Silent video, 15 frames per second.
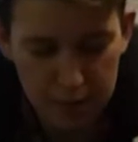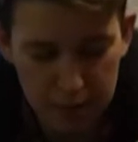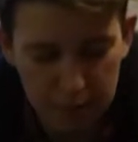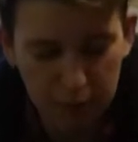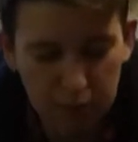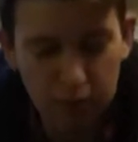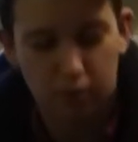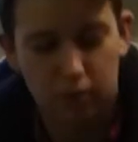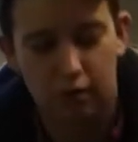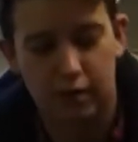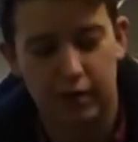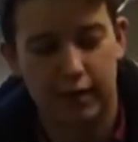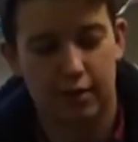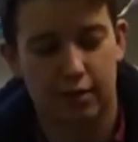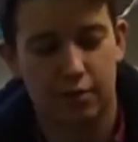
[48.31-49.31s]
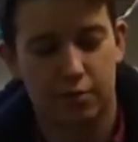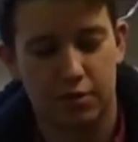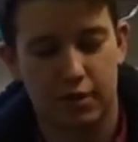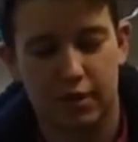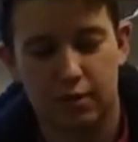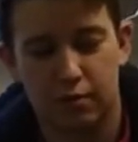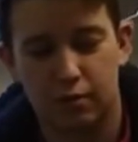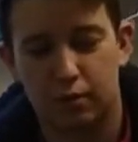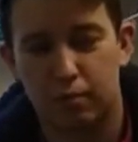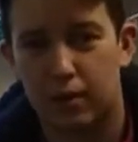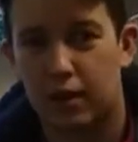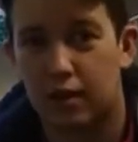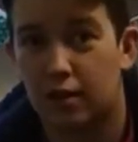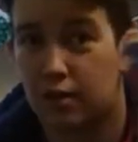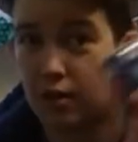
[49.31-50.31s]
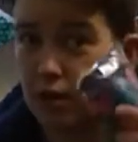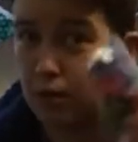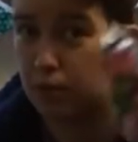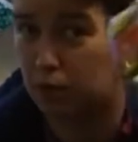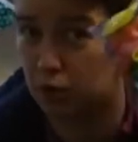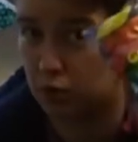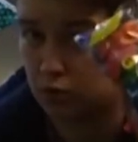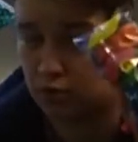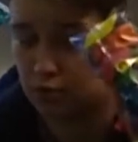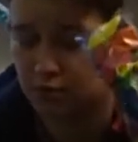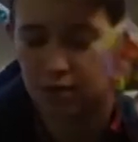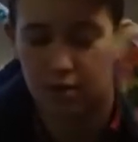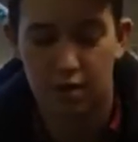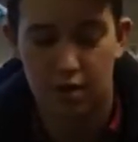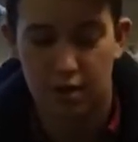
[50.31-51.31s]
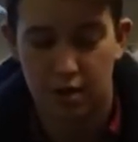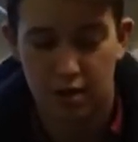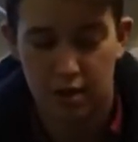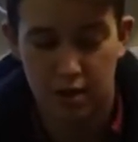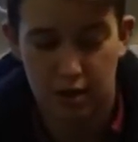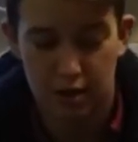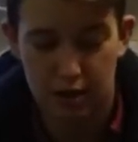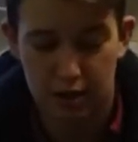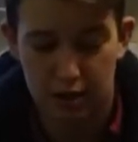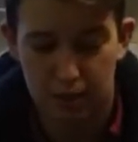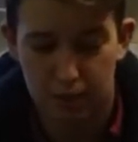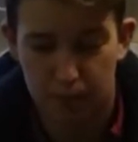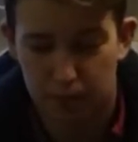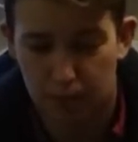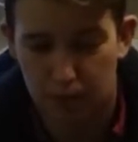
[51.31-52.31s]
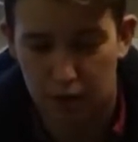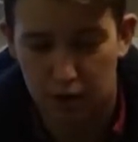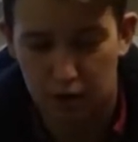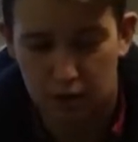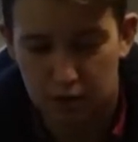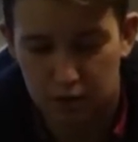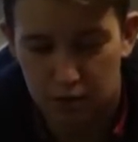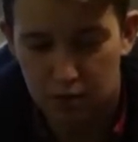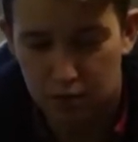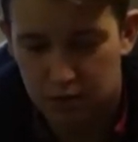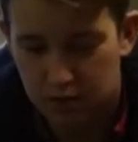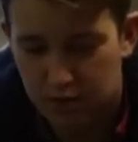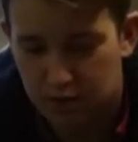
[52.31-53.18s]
my ball-like object will be a balloon. I'll soak